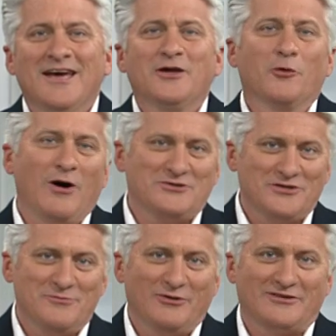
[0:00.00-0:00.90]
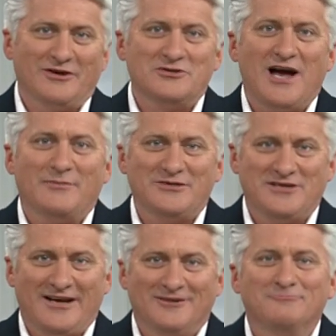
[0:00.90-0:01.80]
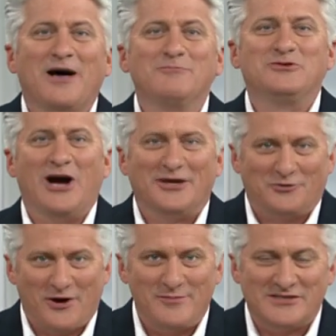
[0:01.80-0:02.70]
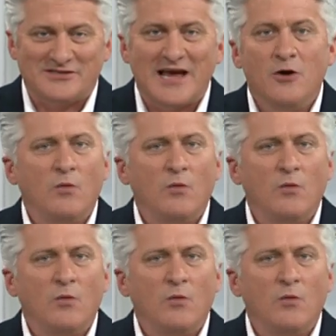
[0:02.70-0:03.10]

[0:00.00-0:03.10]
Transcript: You're watching the Military Shopping Channel. I'm John Cremeans.